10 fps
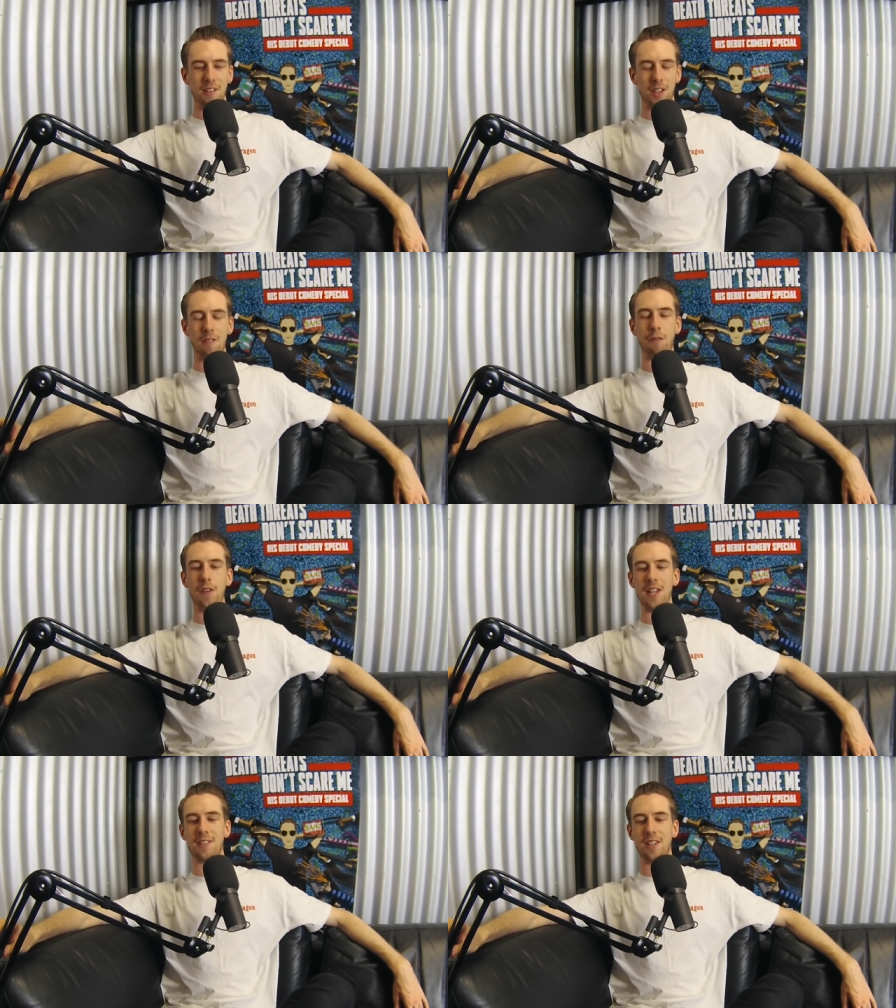
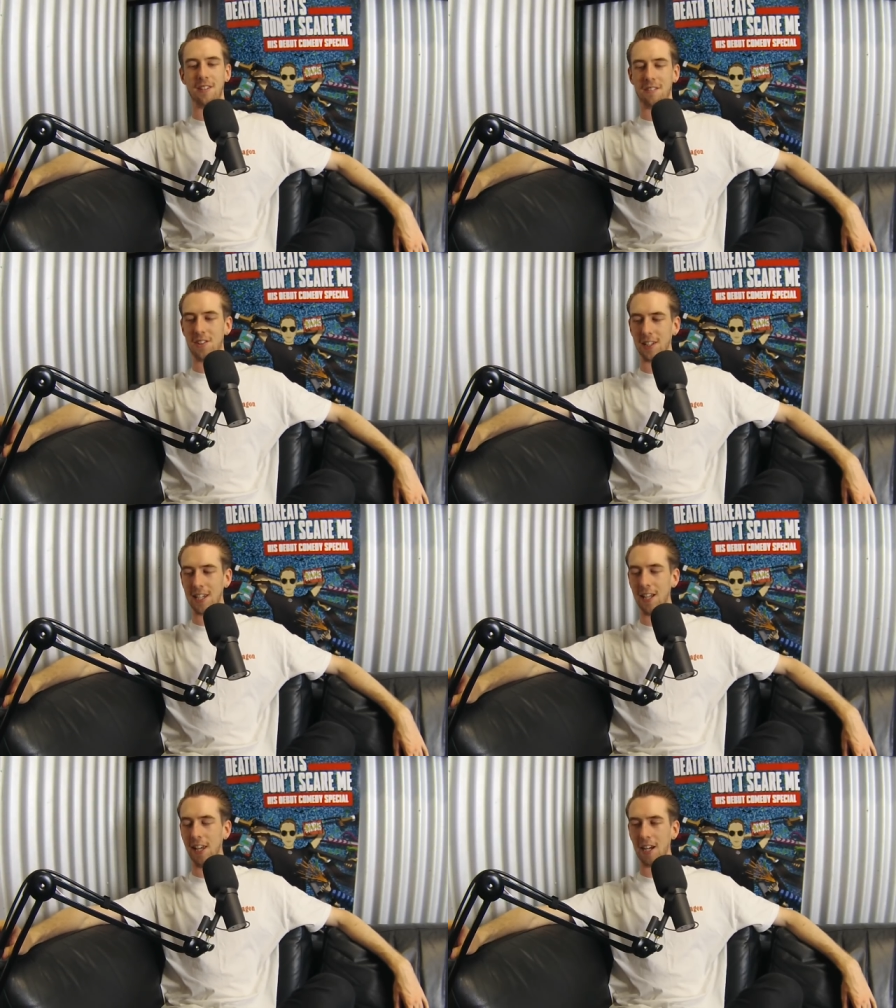confessed to, to
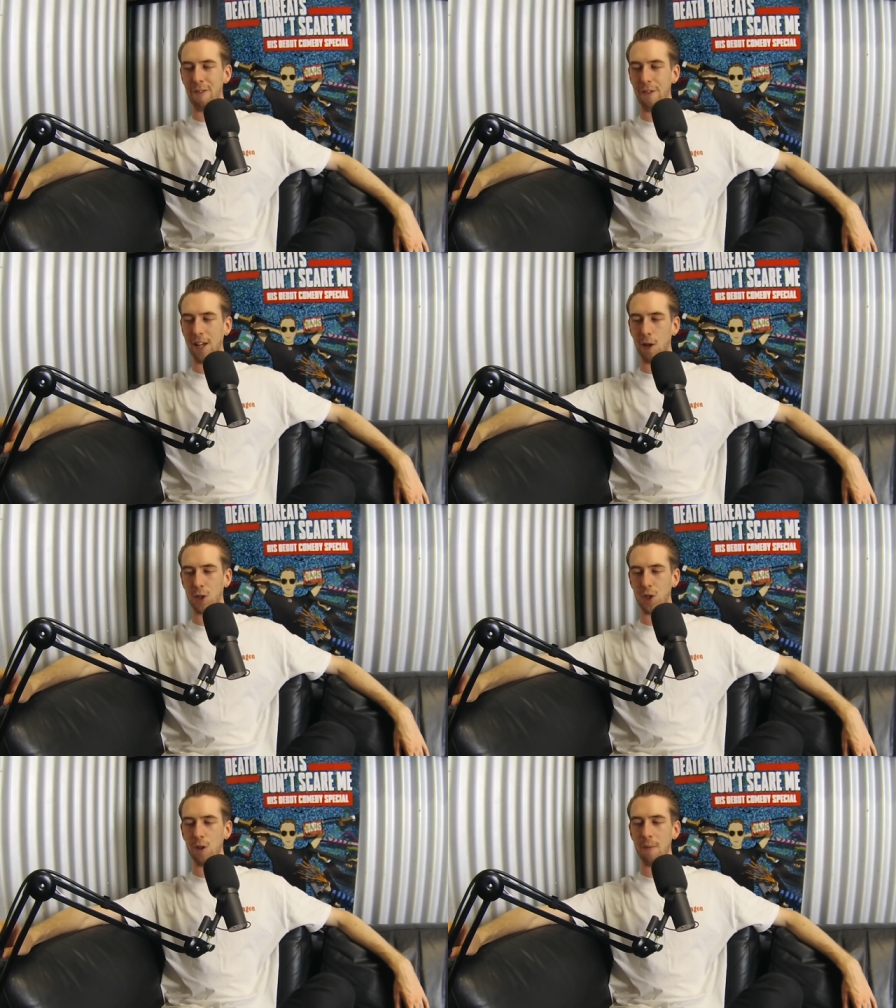killing a fellow
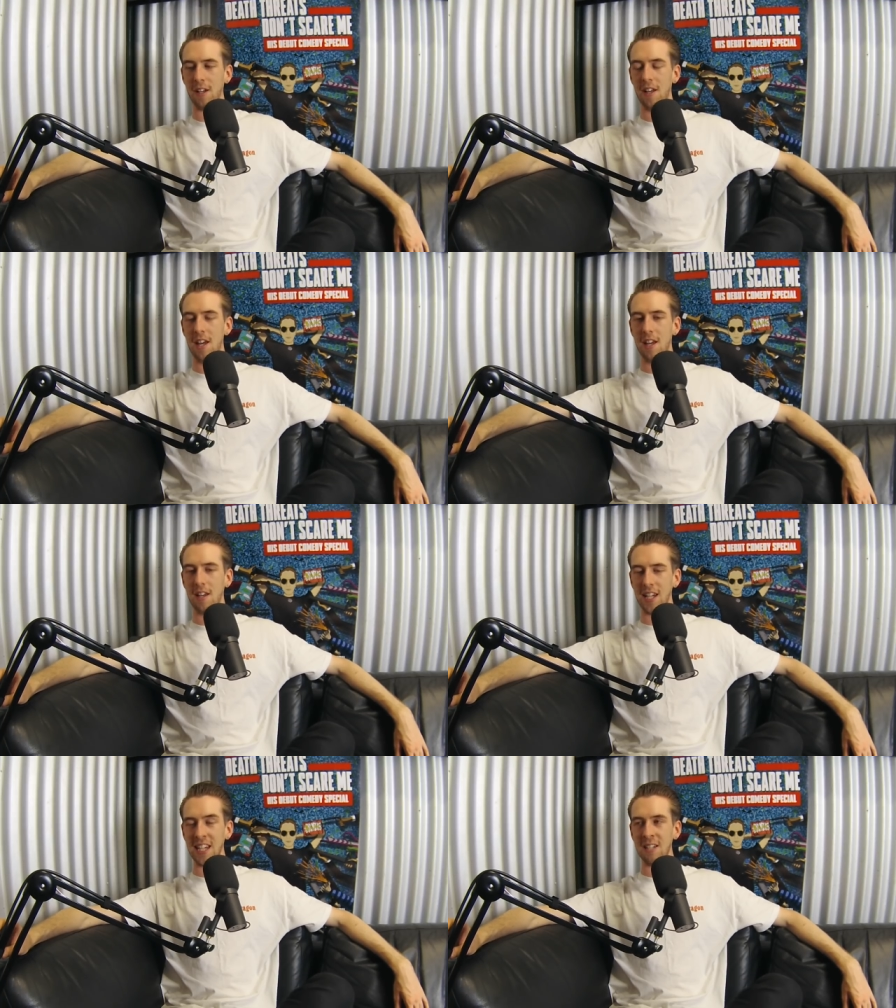human
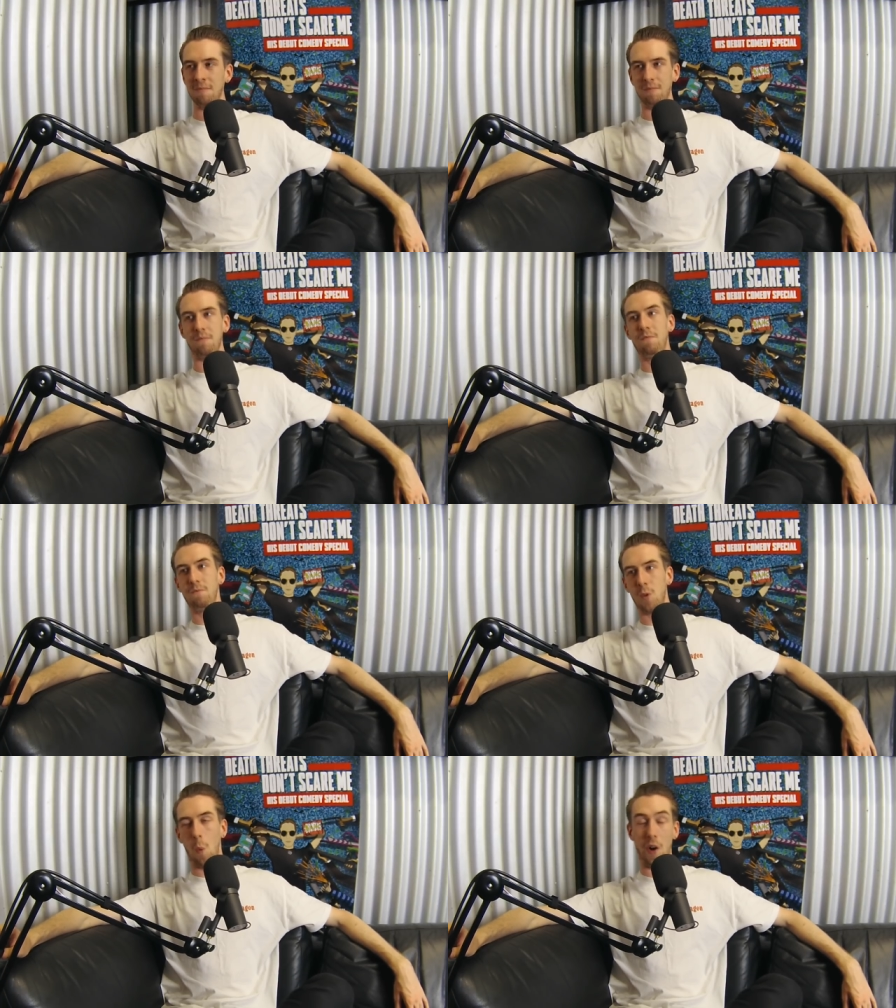in
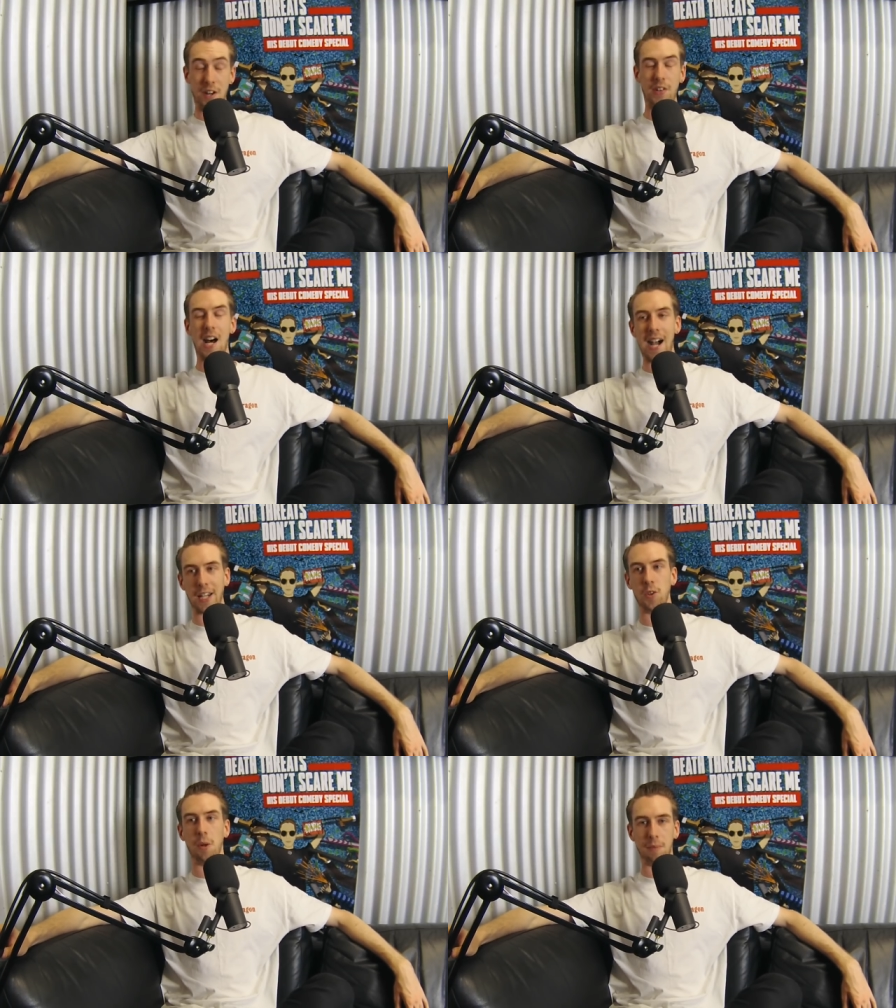what is
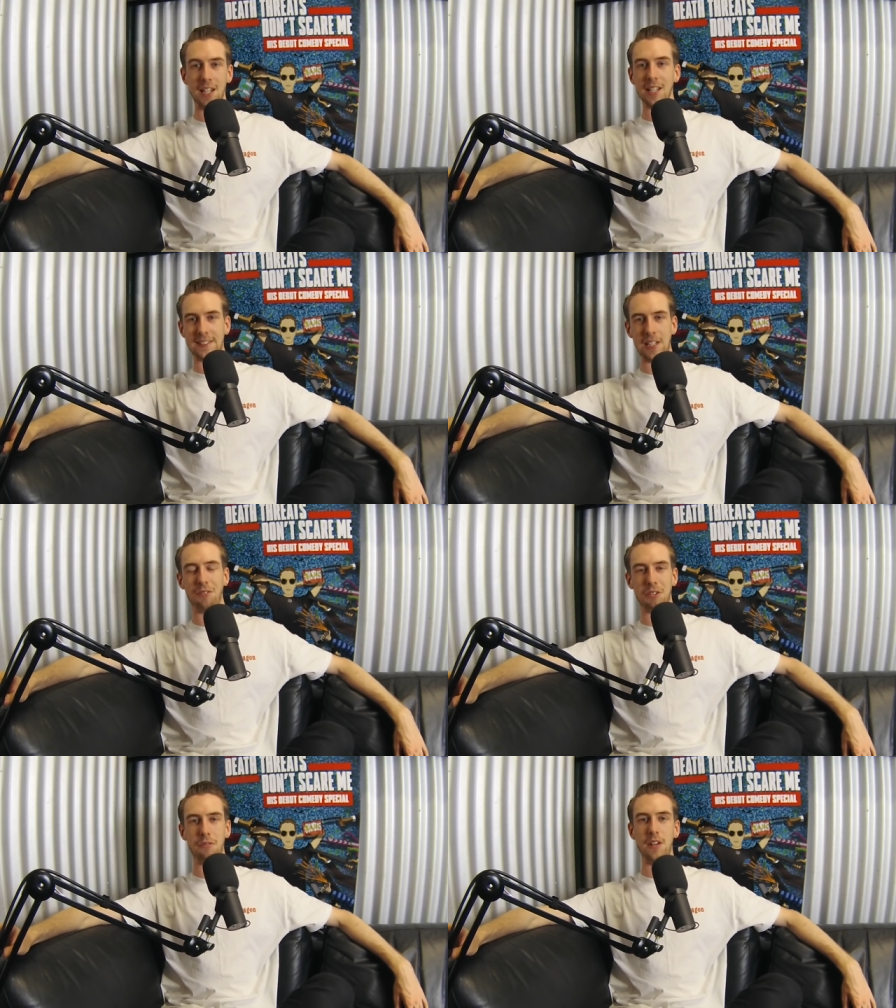arguably a
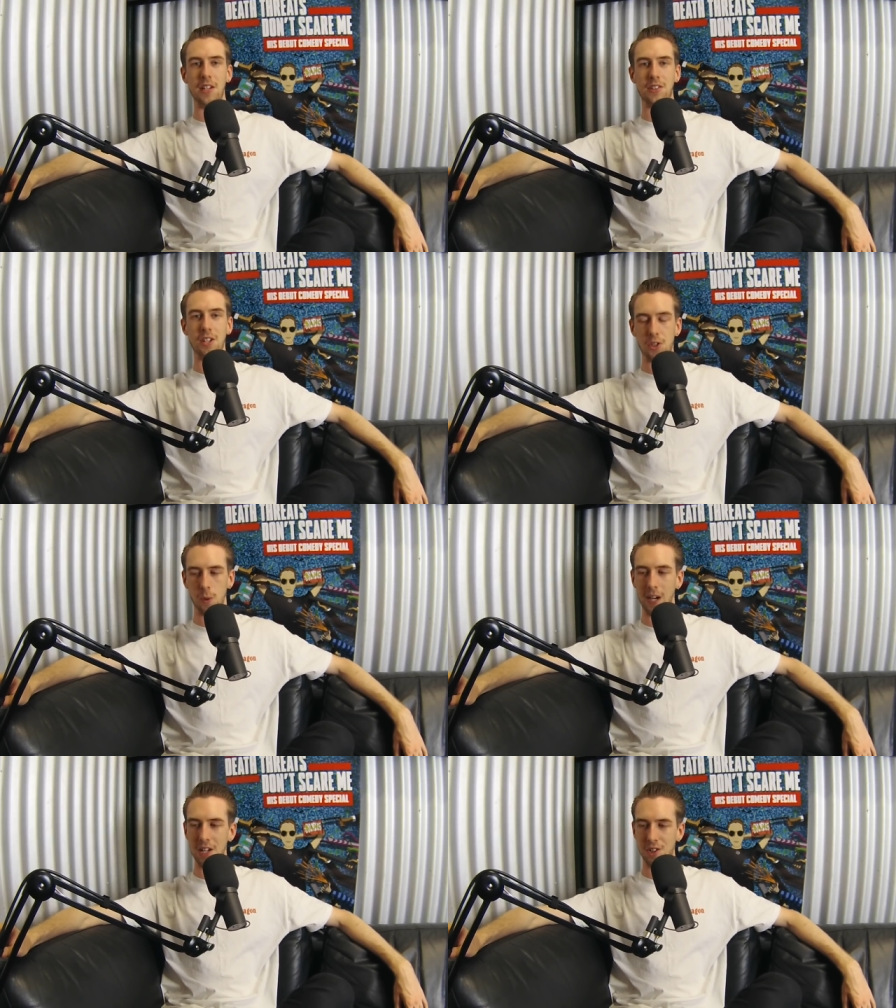self defense
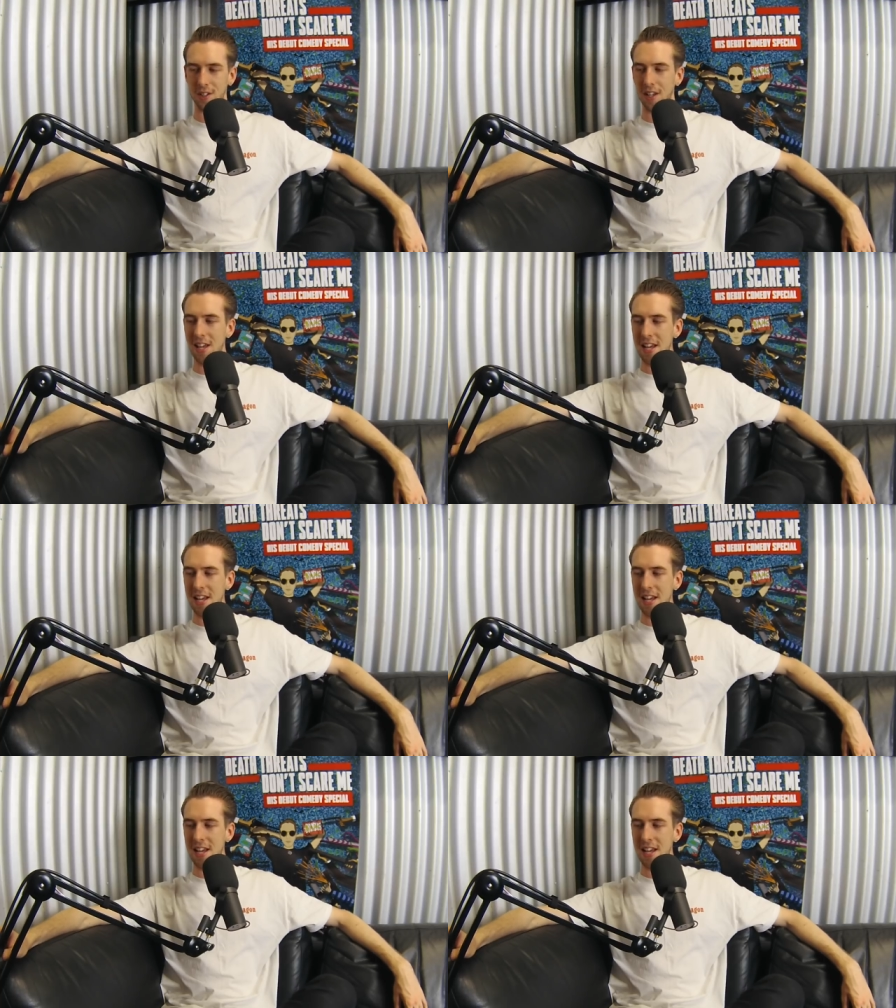situation.